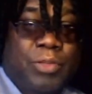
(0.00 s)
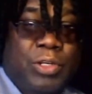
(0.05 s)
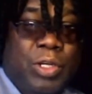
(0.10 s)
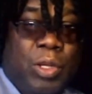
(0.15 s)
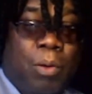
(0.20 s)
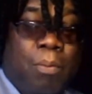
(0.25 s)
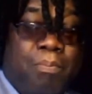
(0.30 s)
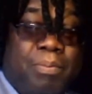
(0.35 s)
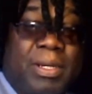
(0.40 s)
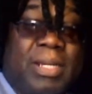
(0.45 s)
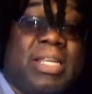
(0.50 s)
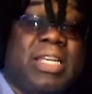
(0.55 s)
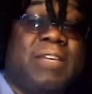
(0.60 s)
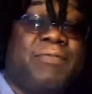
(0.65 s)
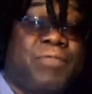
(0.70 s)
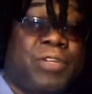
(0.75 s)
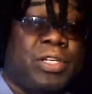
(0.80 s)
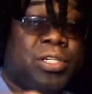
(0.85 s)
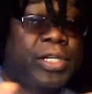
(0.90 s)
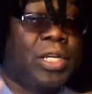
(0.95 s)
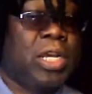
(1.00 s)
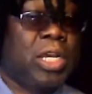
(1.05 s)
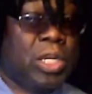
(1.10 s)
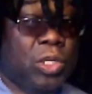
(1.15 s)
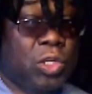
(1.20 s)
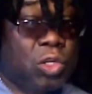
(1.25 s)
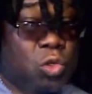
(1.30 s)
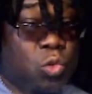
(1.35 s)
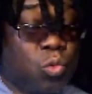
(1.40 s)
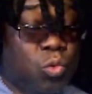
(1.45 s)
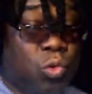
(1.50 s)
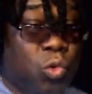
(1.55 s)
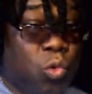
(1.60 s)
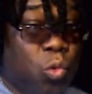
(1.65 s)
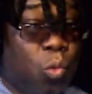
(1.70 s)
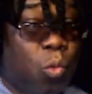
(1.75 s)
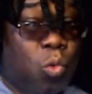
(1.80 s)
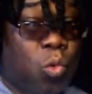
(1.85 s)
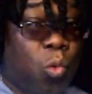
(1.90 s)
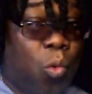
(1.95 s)
you know, believers
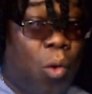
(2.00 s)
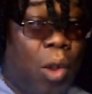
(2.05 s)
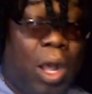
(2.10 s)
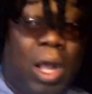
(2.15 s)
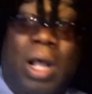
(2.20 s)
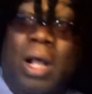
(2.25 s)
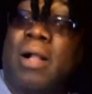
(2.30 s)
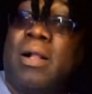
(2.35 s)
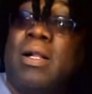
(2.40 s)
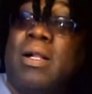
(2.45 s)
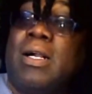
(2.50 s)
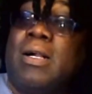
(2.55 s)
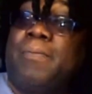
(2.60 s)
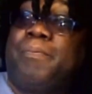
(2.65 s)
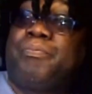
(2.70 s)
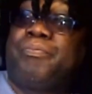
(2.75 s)
who are